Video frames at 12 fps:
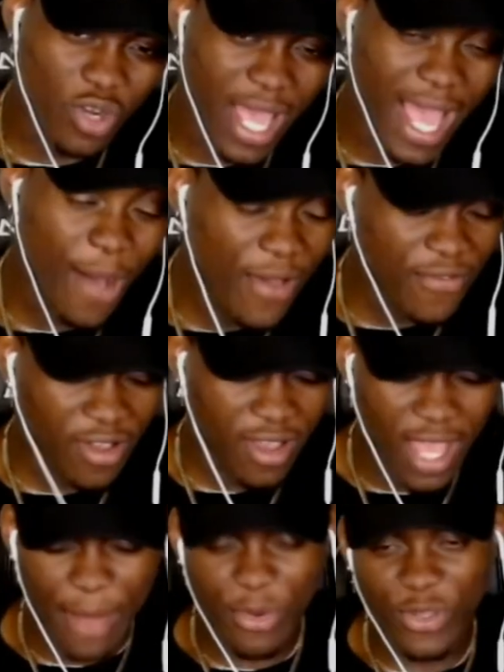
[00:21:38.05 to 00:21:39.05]
However,
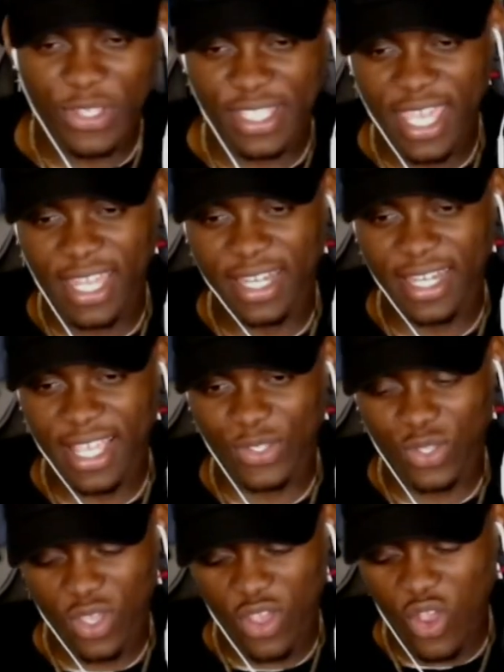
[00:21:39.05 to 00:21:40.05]
I'm not saying
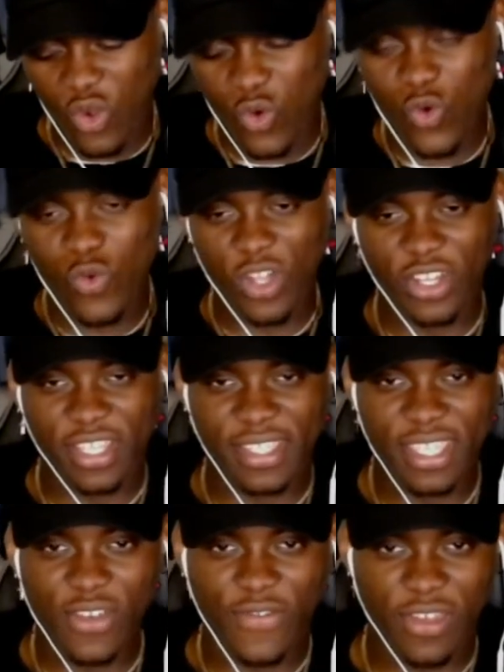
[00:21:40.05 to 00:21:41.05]
that's all we're going to
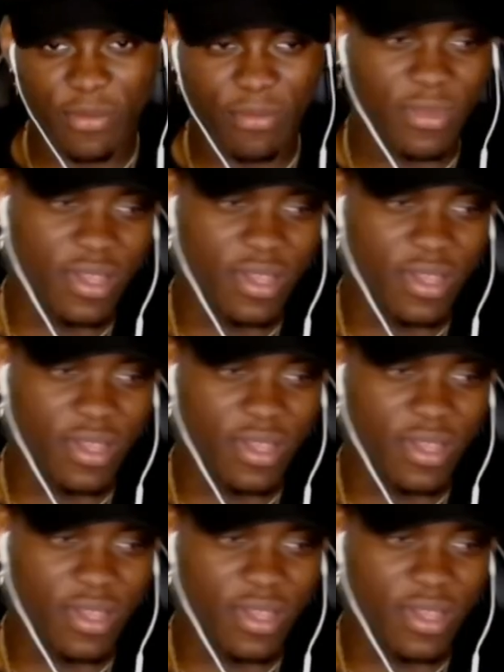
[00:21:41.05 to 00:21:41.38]
see of him,